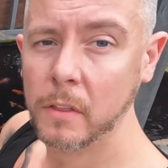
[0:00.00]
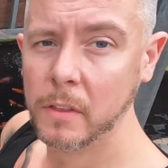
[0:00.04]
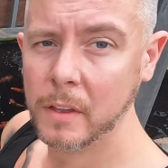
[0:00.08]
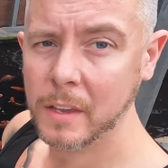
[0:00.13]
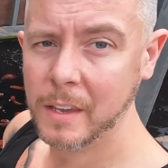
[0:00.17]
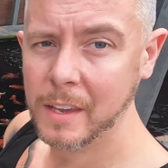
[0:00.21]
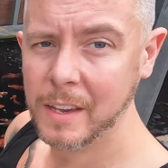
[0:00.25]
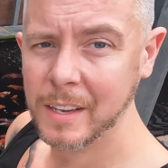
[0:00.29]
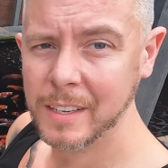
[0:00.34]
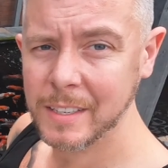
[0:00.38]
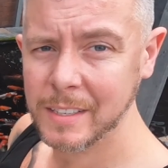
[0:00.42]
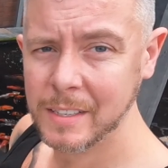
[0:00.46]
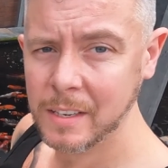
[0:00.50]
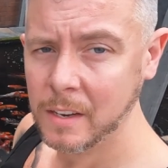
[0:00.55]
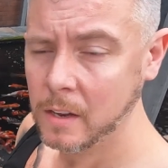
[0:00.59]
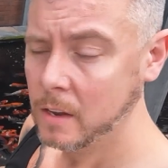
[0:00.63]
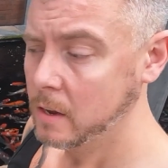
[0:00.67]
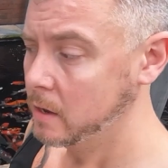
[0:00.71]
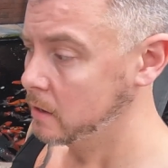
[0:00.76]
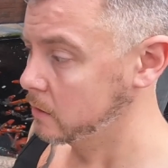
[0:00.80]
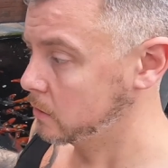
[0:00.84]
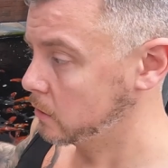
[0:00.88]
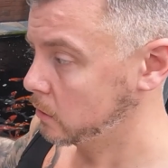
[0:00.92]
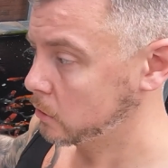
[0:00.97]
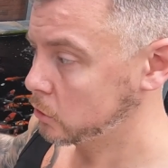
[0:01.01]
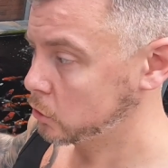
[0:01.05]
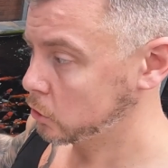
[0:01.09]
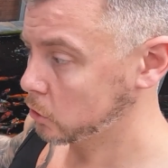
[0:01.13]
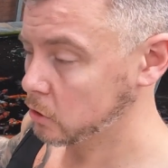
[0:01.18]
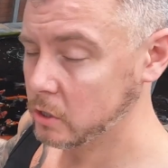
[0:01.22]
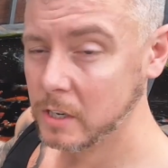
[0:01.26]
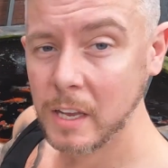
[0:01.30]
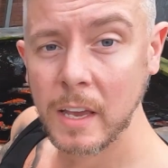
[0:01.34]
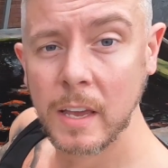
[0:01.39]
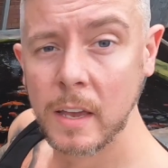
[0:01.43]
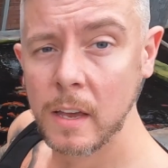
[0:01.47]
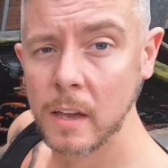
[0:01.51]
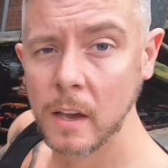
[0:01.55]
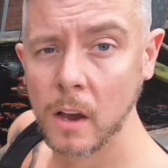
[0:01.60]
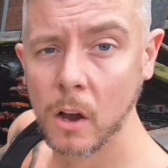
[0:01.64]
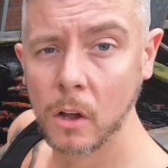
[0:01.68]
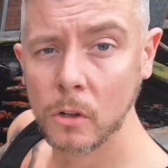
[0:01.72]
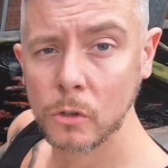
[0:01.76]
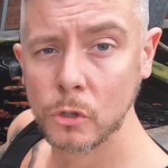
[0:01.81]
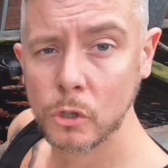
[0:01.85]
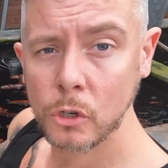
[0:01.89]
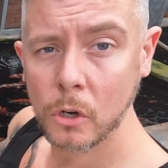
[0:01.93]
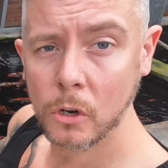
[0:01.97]
I think it is, that are just here
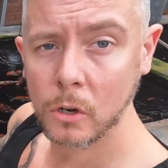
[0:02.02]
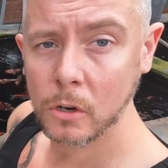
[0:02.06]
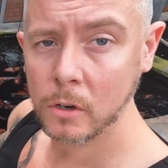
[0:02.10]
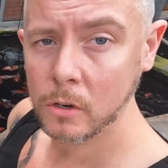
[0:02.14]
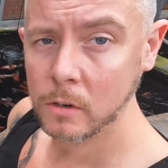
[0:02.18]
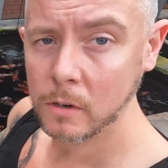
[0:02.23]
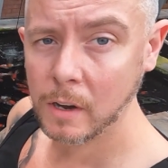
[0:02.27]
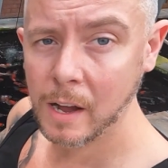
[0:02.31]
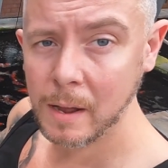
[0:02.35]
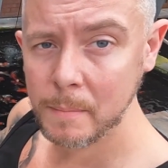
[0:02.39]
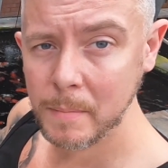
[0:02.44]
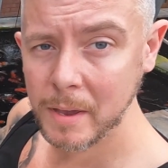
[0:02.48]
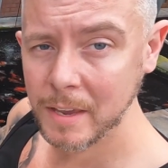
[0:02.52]
on tour by